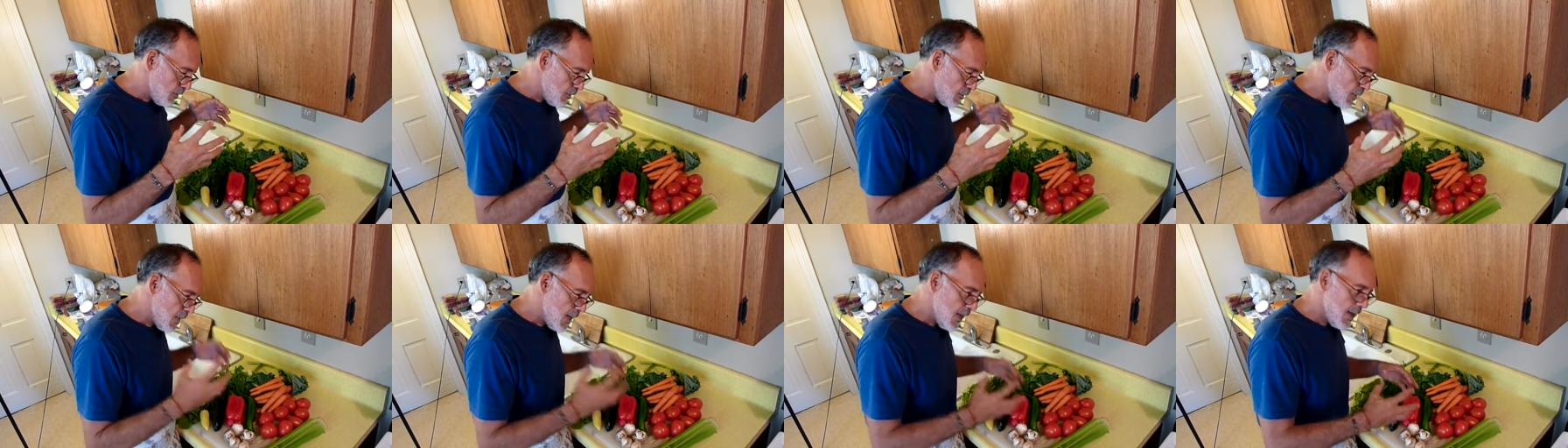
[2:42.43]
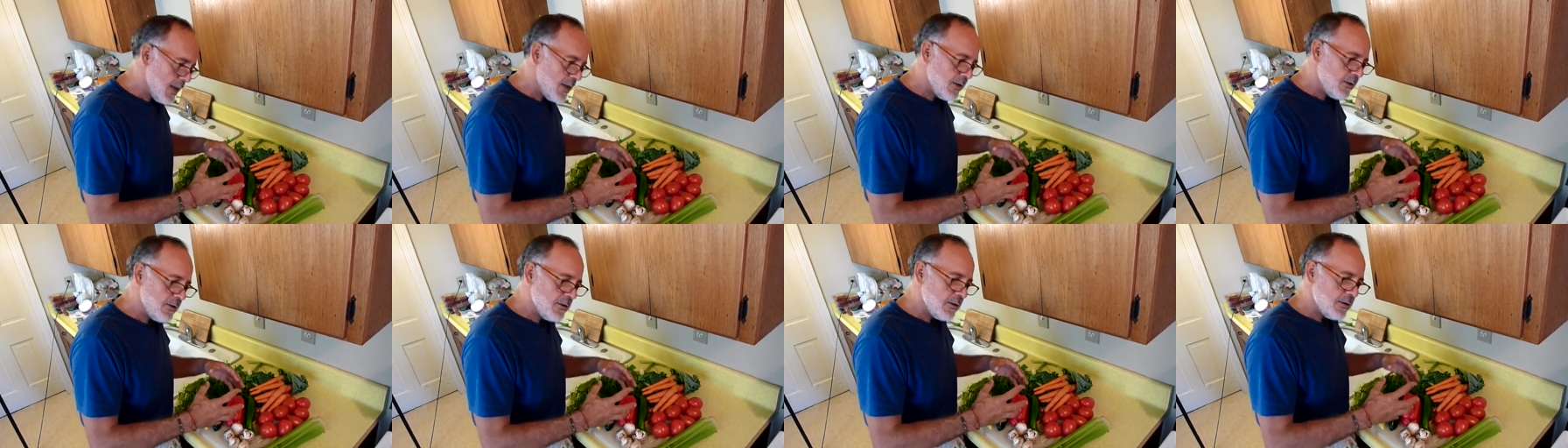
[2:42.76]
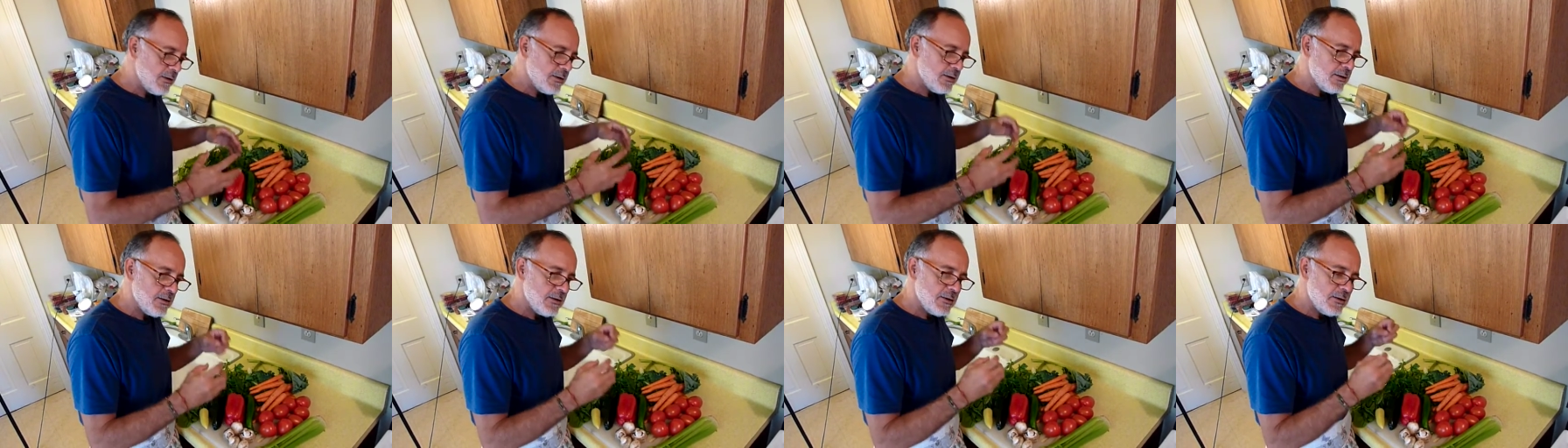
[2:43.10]
then
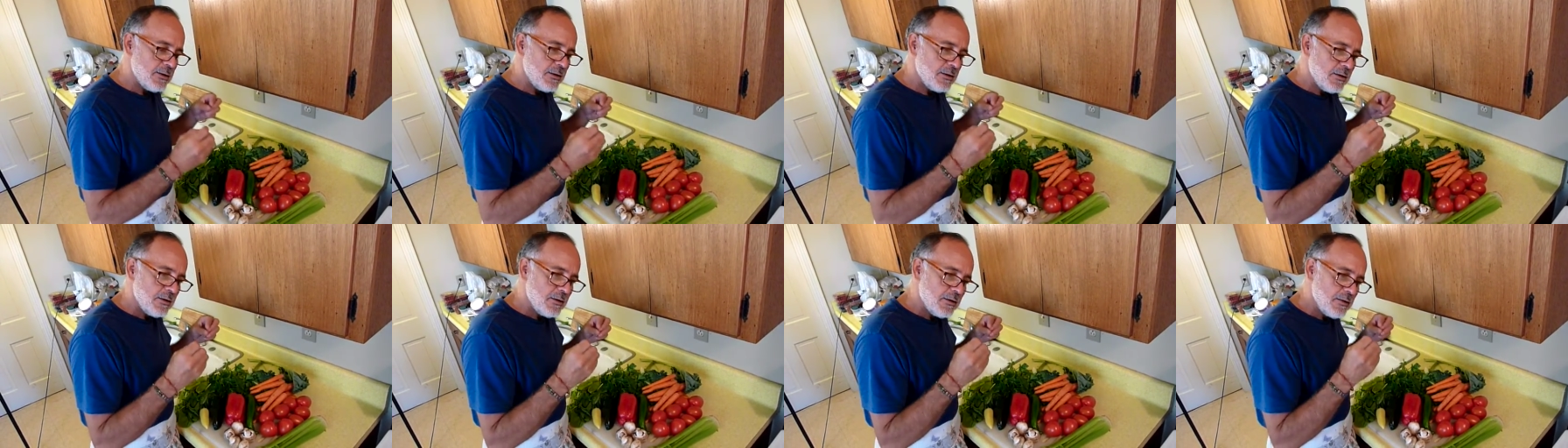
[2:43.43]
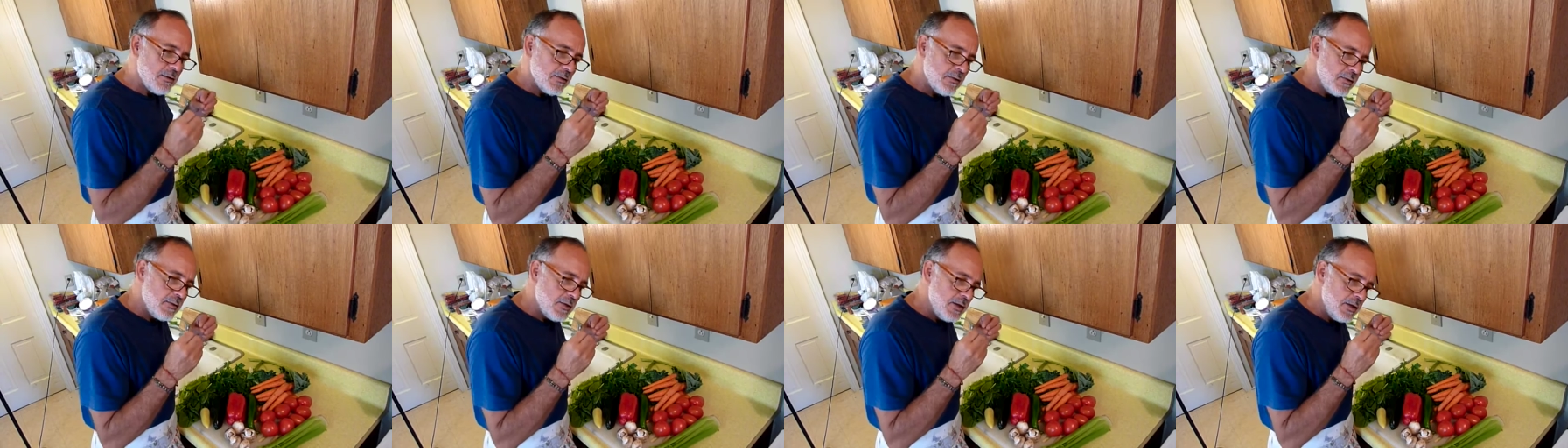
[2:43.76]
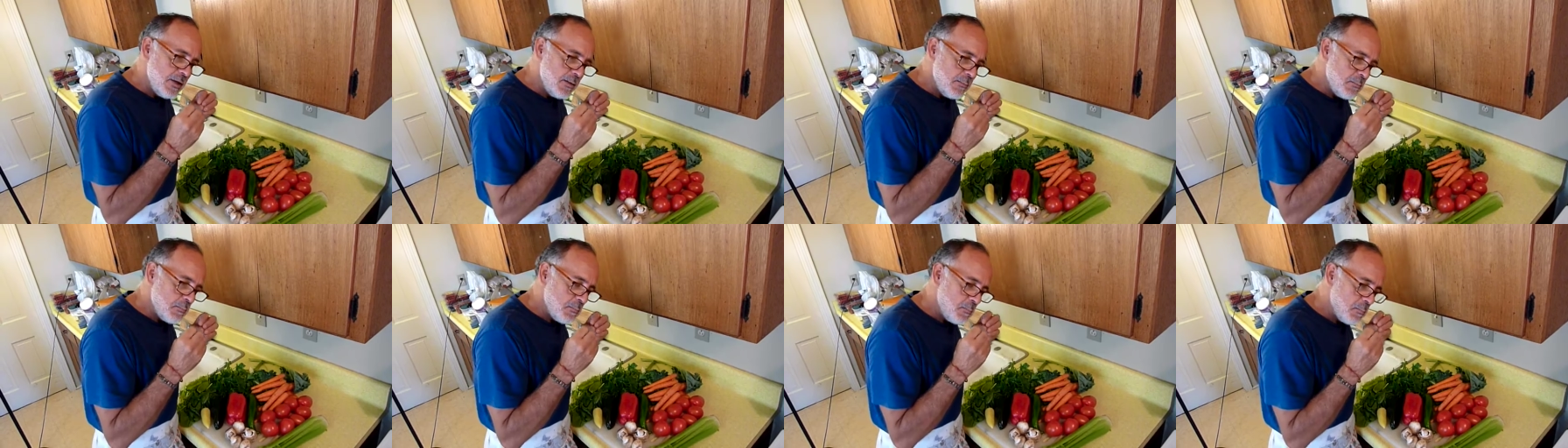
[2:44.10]
the